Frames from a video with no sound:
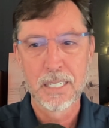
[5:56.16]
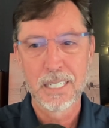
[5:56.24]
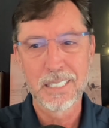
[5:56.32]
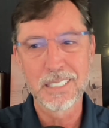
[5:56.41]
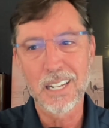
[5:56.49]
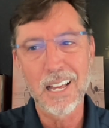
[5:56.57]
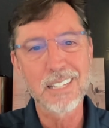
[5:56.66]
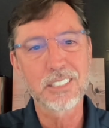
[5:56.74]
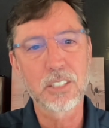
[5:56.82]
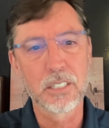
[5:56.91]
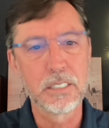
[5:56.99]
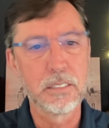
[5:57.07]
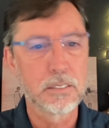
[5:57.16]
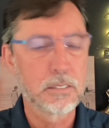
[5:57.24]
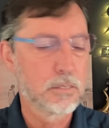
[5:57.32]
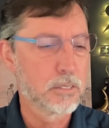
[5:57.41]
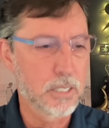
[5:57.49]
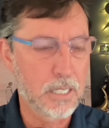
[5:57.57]
And then lastly,
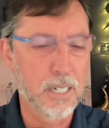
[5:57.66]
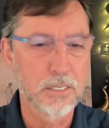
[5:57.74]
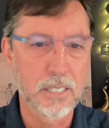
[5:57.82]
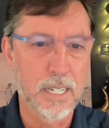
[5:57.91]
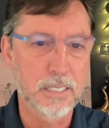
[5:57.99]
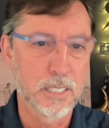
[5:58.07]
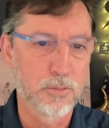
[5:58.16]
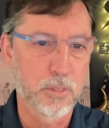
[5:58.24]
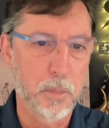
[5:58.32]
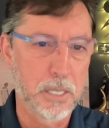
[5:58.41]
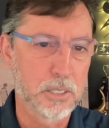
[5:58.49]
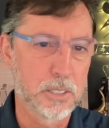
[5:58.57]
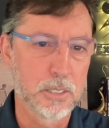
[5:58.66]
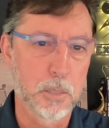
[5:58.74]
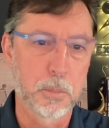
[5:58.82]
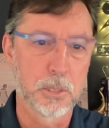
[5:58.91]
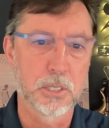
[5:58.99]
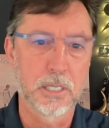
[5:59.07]
the contact information,
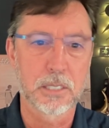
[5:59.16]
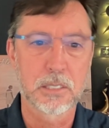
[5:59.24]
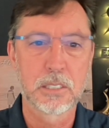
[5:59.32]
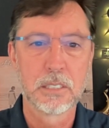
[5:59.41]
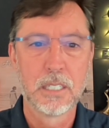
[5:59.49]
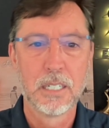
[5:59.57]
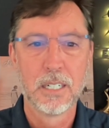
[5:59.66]
number 6.